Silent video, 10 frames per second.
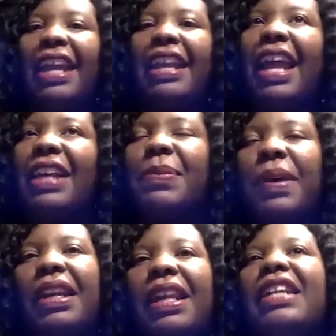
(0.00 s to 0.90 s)
And that's
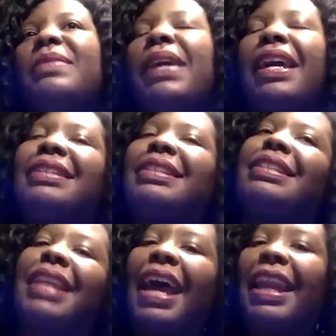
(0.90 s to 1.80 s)
what it is because
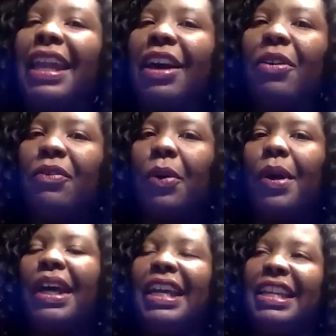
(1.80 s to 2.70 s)
it's not helpful.
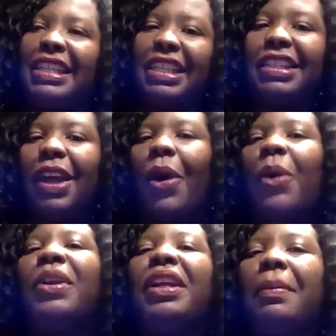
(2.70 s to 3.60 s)
It's just
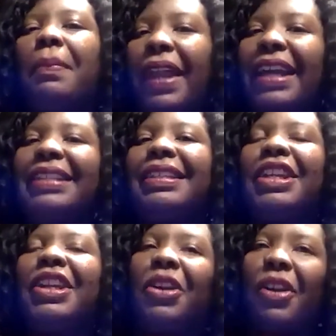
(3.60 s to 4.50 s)
holding a place
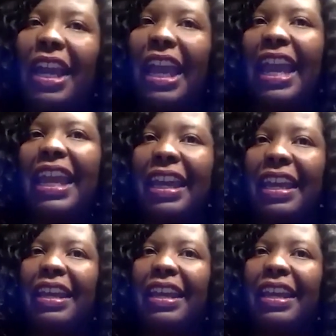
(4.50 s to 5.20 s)
in your head.